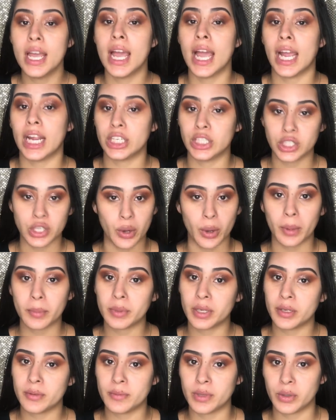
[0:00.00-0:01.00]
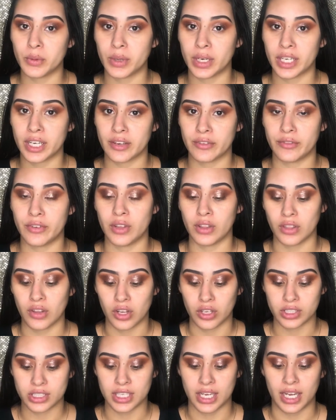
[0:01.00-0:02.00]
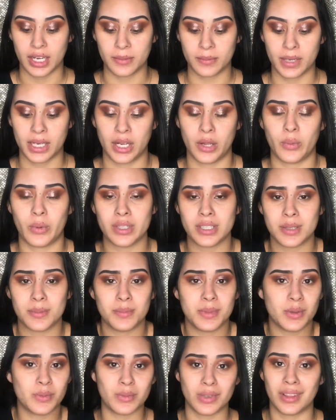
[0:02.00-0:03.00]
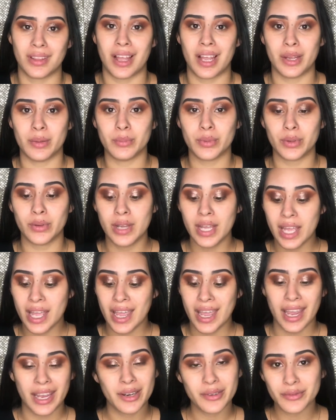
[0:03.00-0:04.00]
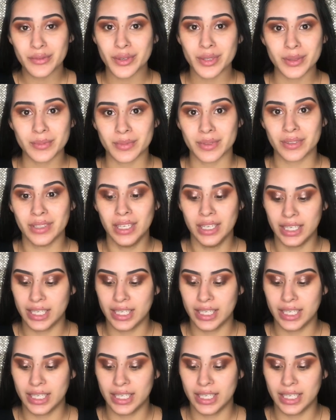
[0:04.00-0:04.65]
I know I'm going to be wearing it for a long time, and I want something reliable and affordable.